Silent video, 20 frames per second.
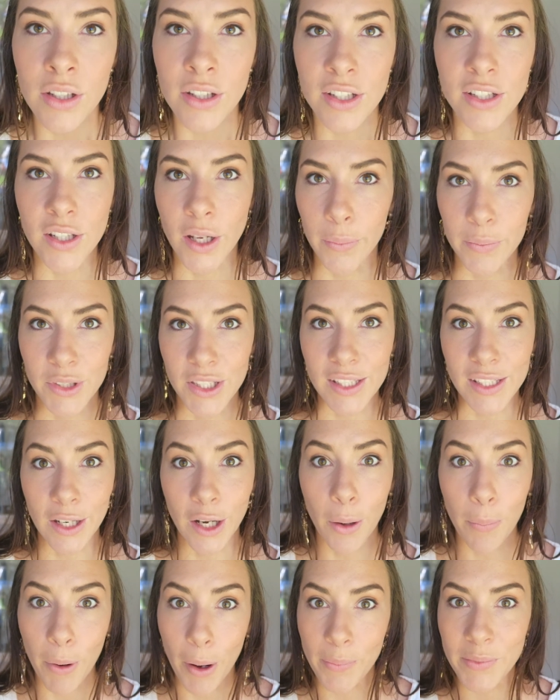So I'm just
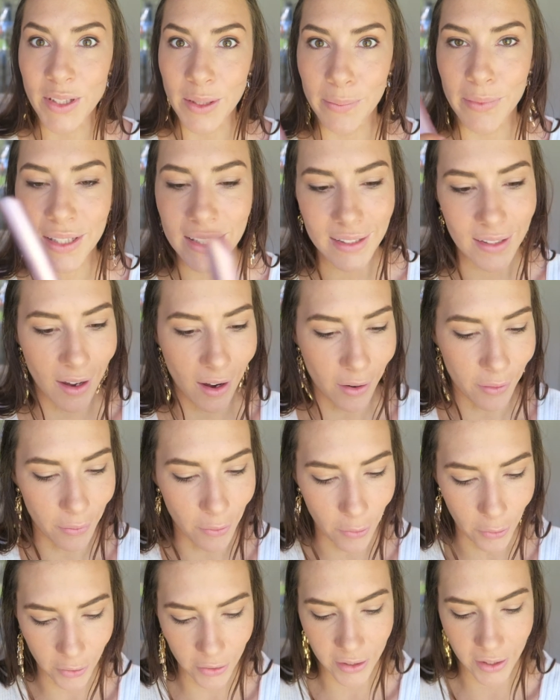gonna pop some mascara
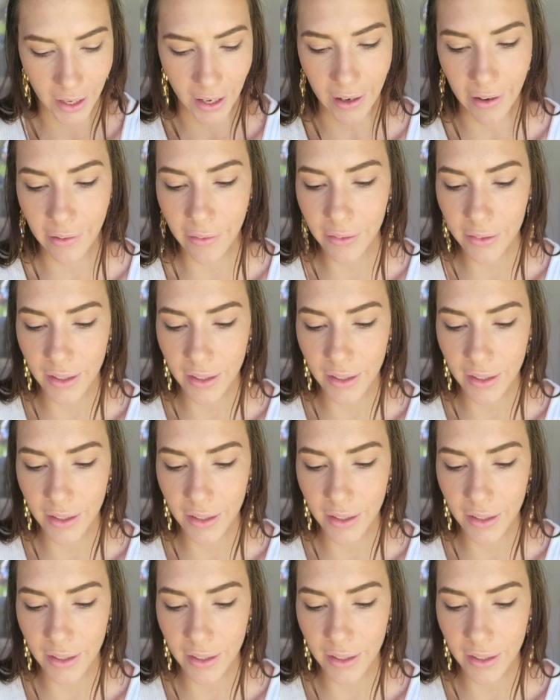on now.